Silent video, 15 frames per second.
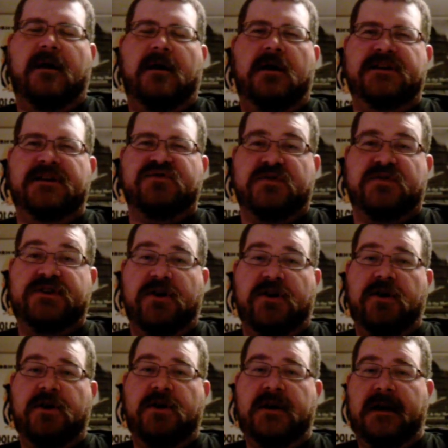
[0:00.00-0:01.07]
on his
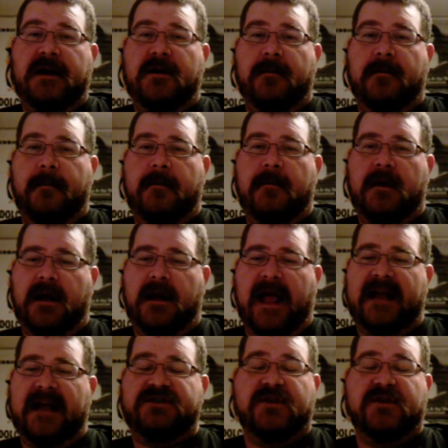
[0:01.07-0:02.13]
return
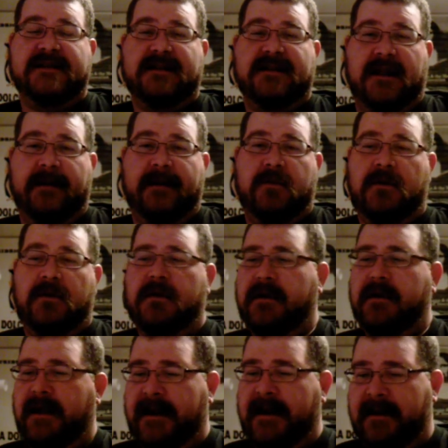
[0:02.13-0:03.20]
address label,
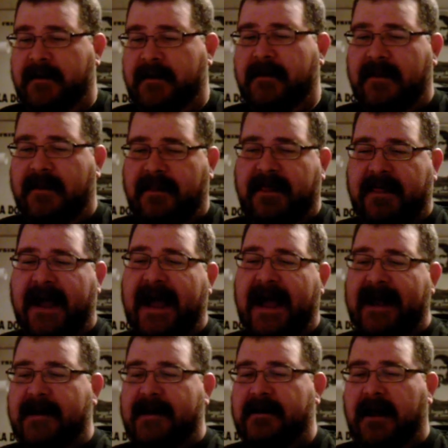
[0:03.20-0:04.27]
and
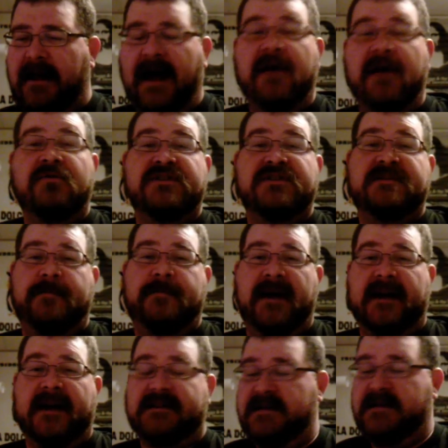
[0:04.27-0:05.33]
that I
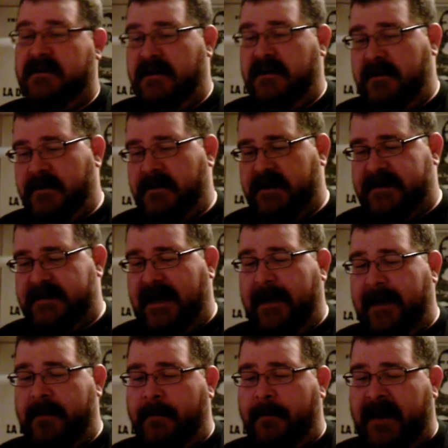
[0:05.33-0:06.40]
respect because
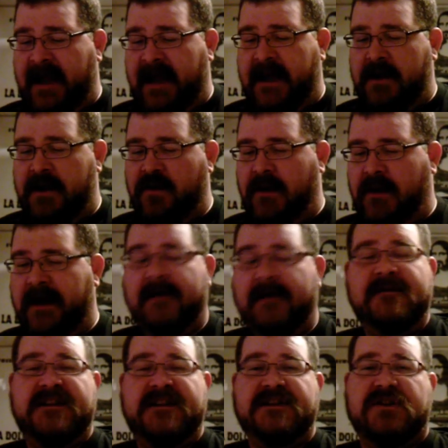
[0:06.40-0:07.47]
I am a man who
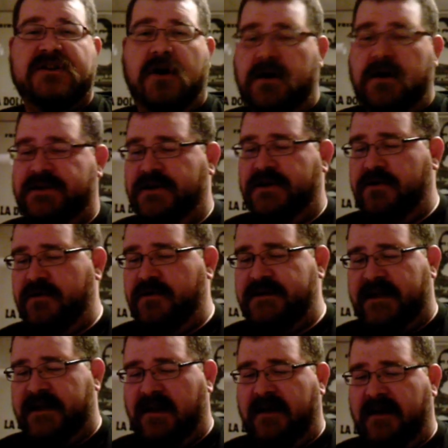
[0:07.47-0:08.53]
loves his
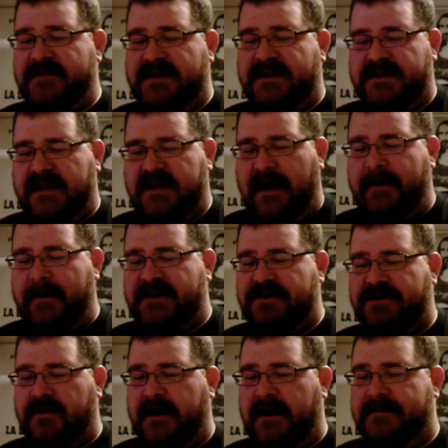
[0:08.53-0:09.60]
cartoons and loves his comic
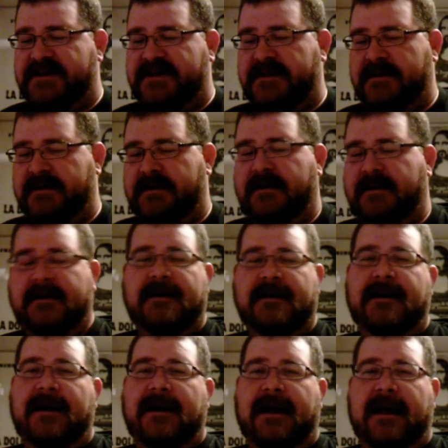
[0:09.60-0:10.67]
strips,
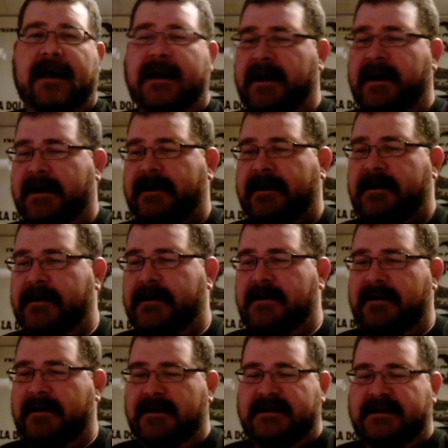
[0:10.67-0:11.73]
and
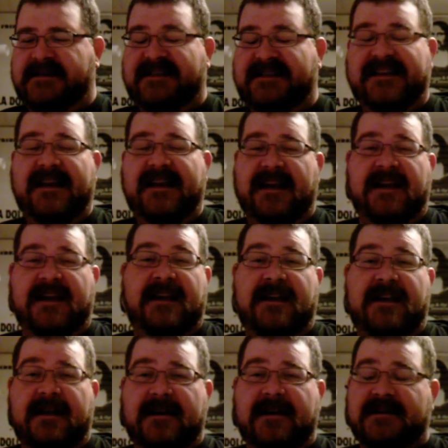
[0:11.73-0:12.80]

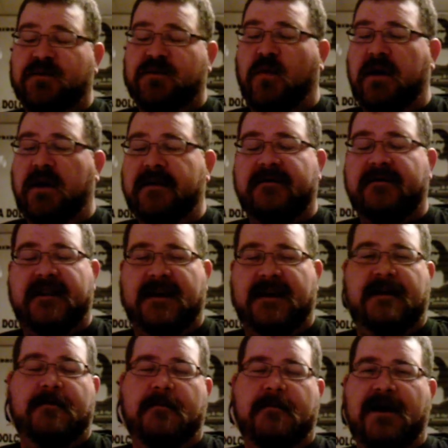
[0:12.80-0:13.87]
Ziggy is one of
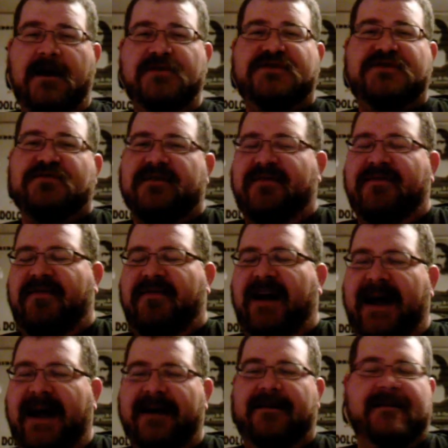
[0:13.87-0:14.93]
the most
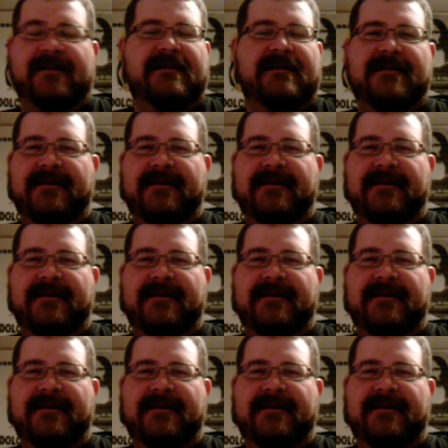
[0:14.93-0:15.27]
reviled